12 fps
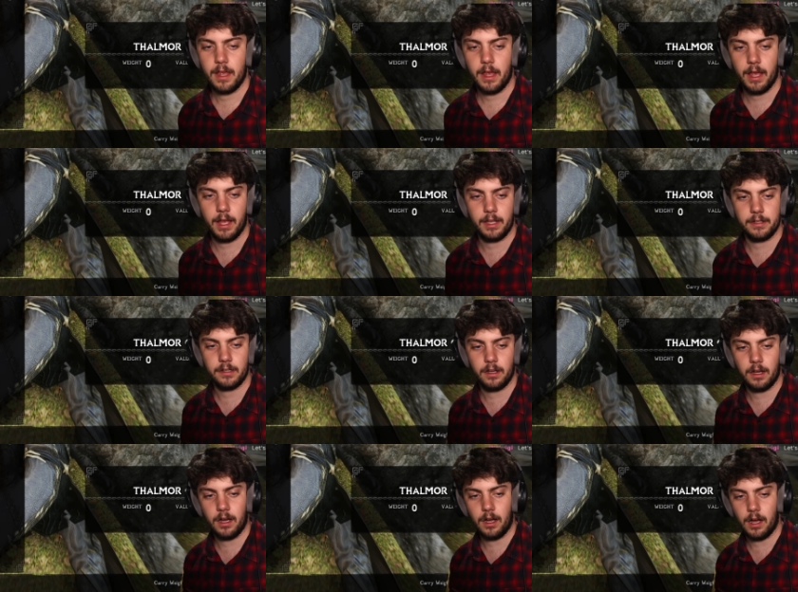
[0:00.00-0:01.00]
And
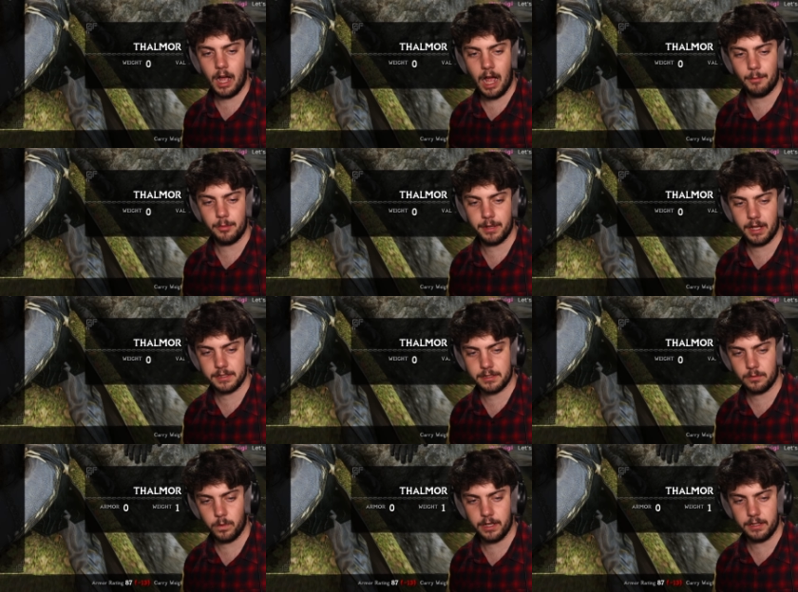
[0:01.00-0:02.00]
I'm about to
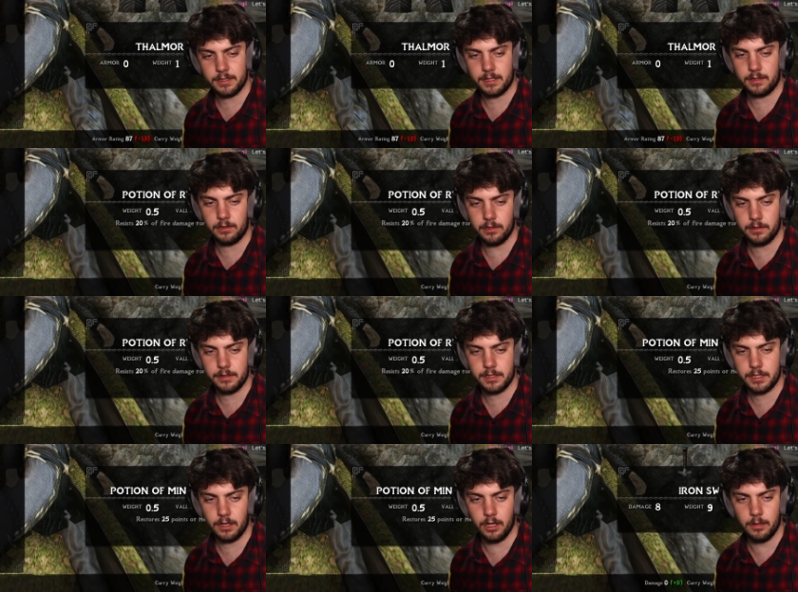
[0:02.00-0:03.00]
wear his clothes
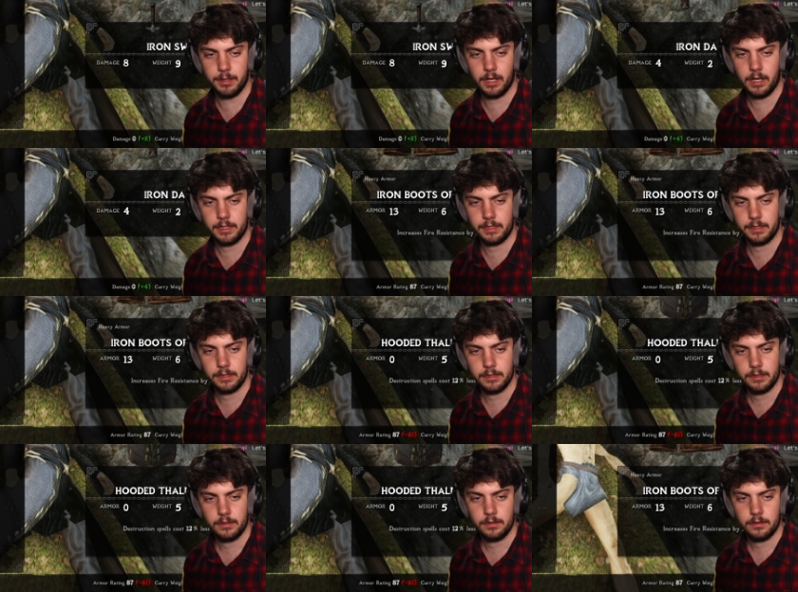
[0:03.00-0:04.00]
to her party.
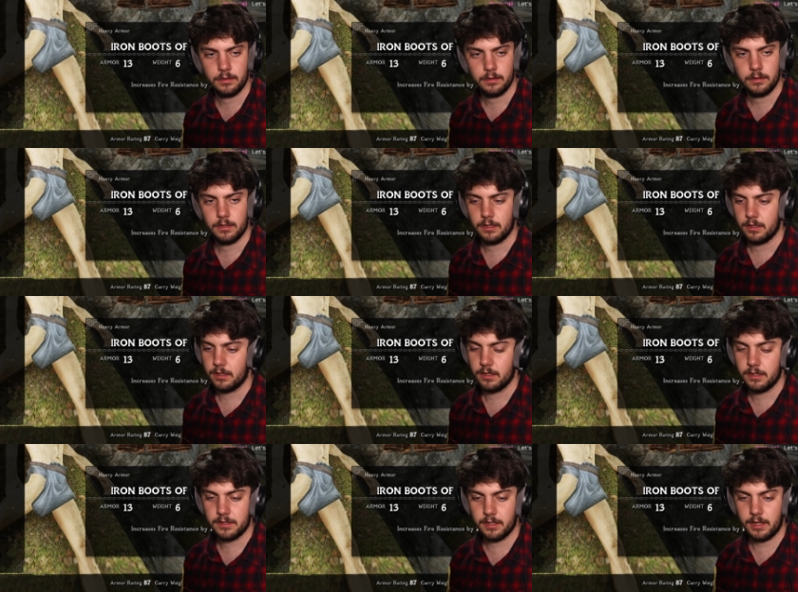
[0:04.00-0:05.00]

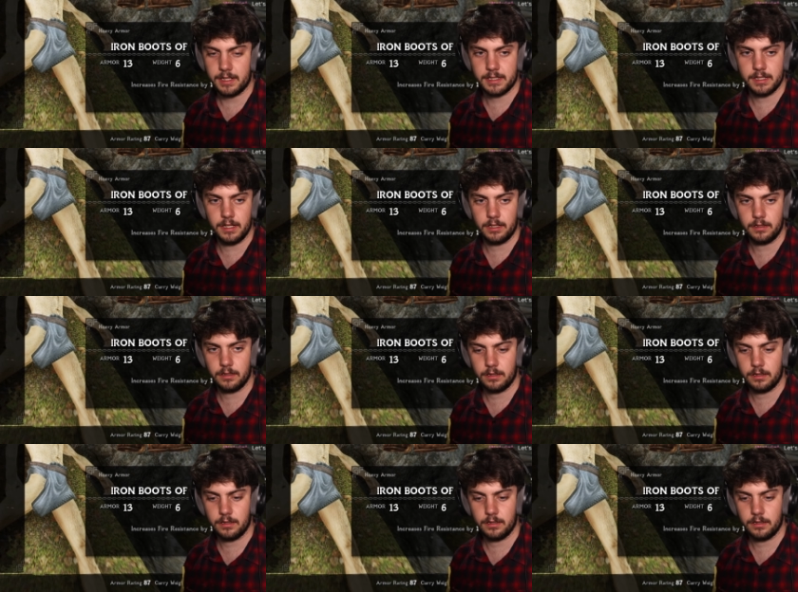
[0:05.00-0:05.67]
So that's neat.